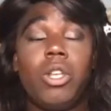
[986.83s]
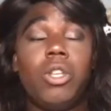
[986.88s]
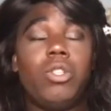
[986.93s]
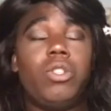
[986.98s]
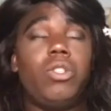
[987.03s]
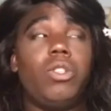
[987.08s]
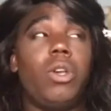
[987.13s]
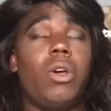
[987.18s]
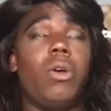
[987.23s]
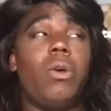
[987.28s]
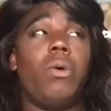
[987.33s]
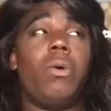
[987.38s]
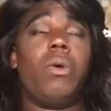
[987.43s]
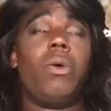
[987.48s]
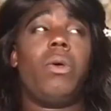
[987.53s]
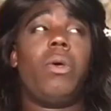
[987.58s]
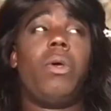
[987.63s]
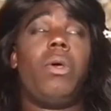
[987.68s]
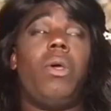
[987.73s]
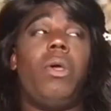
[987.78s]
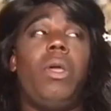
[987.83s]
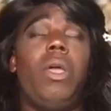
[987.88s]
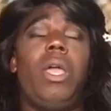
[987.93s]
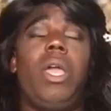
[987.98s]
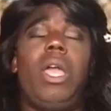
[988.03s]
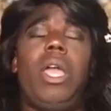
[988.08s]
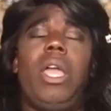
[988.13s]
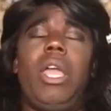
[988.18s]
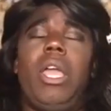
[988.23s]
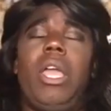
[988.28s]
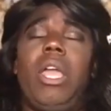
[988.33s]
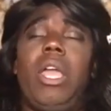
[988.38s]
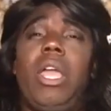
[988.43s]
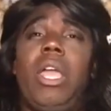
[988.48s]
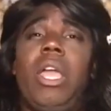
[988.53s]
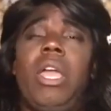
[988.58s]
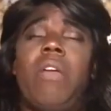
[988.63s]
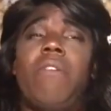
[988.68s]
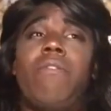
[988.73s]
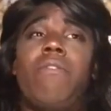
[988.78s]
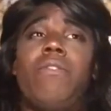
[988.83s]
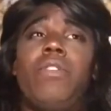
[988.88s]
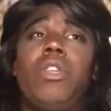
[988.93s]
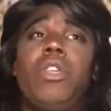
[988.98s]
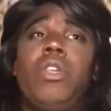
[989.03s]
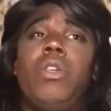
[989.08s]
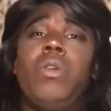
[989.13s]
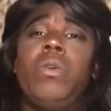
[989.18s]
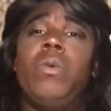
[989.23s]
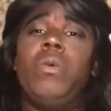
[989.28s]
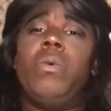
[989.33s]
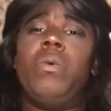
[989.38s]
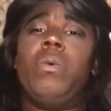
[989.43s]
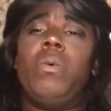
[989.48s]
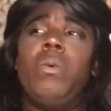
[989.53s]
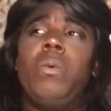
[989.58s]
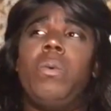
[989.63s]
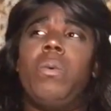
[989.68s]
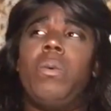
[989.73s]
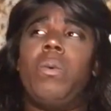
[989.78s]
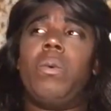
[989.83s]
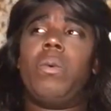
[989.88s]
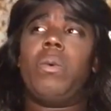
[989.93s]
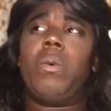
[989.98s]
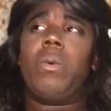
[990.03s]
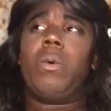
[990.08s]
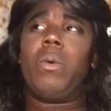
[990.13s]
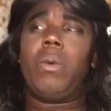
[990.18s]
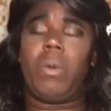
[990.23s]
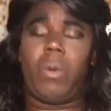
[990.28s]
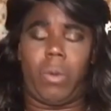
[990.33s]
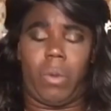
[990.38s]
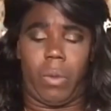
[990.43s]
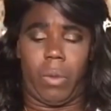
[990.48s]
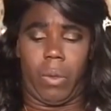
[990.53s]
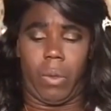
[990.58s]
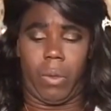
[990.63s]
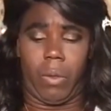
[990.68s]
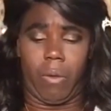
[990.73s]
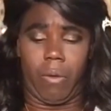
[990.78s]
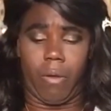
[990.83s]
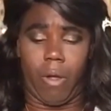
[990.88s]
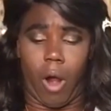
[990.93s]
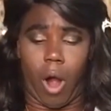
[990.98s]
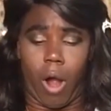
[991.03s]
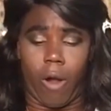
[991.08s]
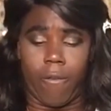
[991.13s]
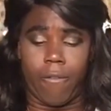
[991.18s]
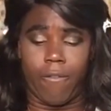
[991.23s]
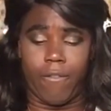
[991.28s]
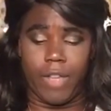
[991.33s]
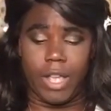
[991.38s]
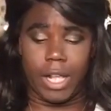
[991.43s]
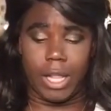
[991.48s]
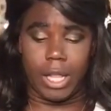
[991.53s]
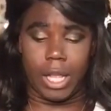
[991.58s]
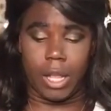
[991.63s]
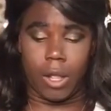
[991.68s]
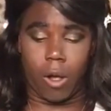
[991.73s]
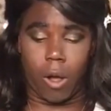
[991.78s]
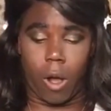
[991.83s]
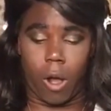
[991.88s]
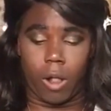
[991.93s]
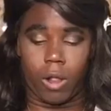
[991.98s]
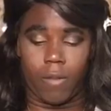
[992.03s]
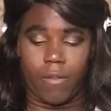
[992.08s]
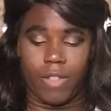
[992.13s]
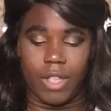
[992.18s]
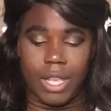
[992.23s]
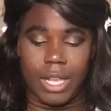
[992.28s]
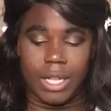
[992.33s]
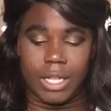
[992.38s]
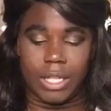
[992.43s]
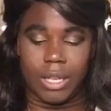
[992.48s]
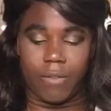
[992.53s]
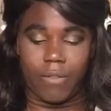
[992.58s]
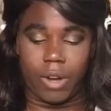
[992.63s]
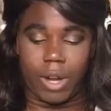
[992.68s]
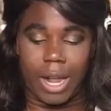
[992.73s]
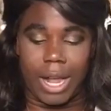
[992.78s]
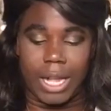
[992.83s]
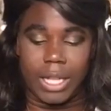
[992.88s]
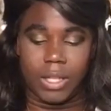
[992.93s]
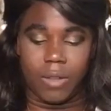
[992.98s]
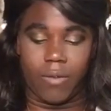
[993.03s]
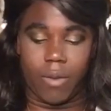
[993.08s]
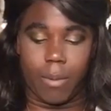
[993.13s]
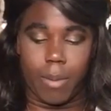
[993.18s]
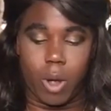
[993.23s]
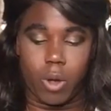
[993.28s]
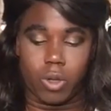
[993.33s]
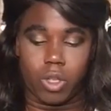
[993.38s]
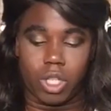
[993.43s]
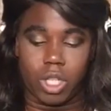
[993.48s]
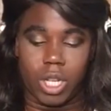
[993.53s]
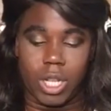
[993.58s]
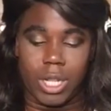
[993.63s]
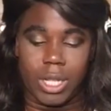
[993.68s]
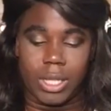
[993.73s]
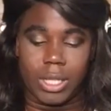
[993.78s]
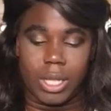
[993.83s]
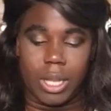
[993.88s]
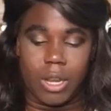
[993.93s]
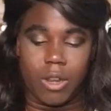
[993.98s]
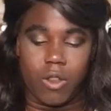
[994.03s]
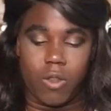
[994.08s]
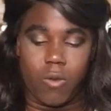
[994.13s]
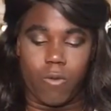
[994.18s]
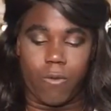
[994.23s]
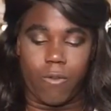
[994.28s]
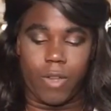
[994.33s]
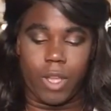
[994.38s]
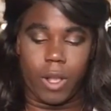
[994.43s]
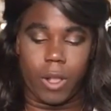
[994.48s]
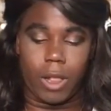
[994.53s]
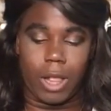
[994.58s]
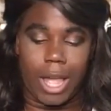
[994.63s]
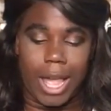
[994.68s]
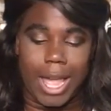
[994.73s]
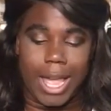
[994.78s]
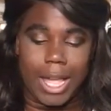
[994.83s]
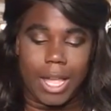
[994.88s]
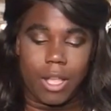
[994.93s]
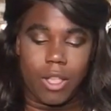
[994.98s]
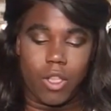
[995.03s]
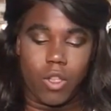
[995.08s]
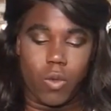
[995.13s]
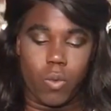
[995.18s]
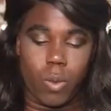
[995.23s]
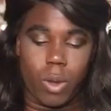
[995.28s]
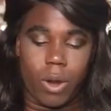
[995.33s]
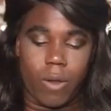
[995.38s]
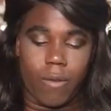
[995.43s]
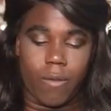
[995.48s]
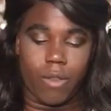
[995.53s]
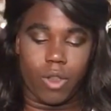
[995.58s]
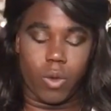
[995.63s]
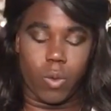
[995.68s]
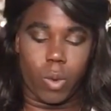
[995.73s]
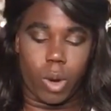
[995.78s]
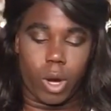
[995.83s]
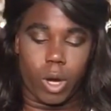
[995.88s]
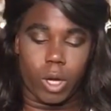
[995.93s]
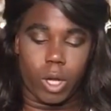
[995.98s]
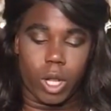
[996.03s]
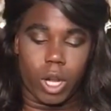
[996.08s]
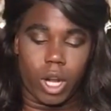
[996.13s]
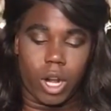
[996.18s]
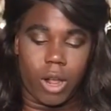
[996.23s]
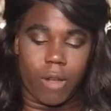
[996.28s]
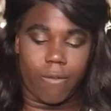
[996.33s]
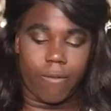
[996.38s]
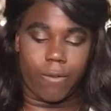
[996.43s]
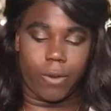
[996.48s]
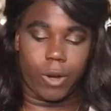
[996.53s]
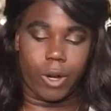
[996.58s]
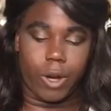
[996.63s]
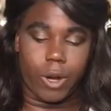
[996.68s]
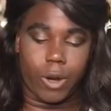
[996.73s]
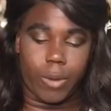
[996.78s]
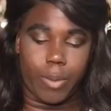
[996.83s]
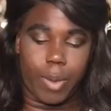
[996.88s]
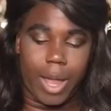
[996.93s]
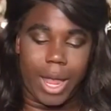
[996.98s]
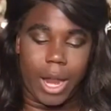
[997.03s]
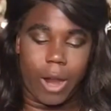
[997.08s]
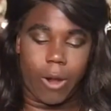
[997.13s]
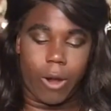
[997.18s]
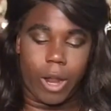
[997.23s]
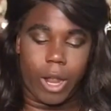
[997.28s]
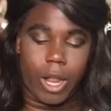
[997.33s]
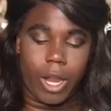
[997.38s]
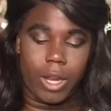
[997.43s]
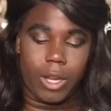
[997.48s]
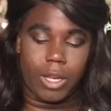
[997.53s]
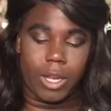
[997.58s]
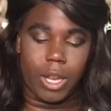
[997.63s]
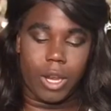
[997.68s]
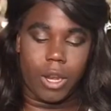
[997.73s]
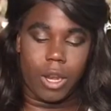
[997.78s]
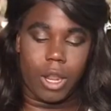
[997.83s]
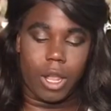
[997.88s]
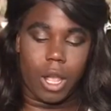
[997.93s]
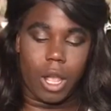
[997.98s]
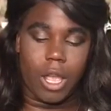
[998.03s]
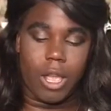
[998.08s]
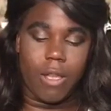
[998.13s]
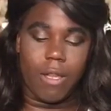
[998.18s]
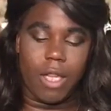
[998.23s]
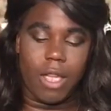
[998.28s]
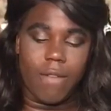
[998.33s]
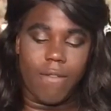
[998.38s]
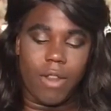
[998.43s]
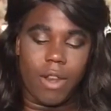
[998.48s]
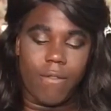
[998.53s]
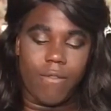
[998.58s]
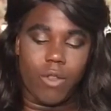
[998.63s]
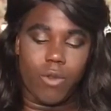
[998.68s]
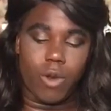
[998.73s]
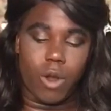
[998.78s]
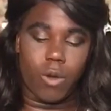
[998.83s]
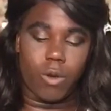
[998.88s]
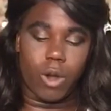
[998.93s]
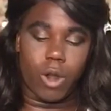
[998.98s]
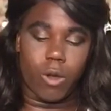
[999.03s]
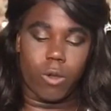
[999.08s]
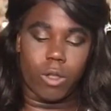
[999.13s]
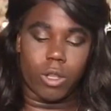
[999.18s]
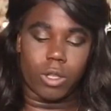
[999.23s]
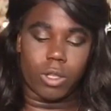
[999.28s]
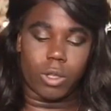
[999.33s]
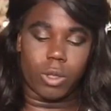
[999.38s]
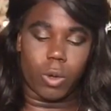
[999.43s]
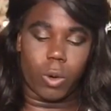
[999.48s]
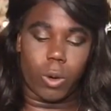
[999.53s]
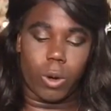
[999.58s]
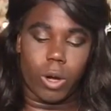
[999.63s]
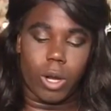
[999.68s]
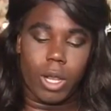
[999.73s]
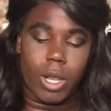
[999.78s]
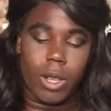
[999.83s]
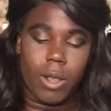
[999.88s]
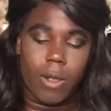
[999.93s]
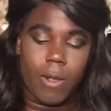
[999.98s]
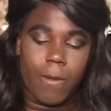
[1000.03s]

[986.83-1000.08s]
So if you are feeling all of these different kinds of emotions and you feel like you weren't good enough for your parent, and even if you don't know the story,